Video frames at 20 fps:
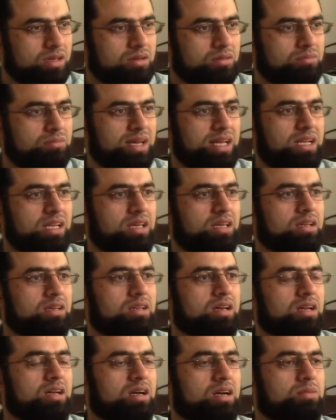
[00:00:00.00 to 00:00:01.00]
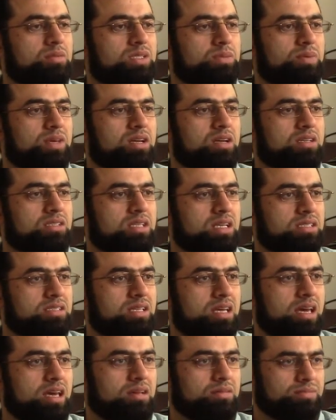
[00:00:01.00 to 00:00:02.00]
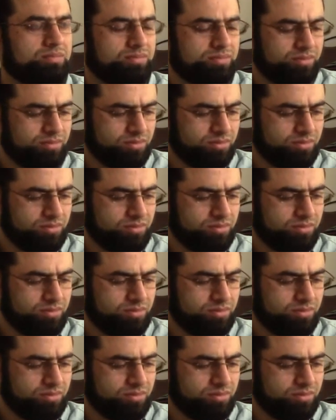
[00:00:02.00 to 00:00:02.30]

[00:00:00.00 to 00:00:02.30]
many non-Arab speakers, they say,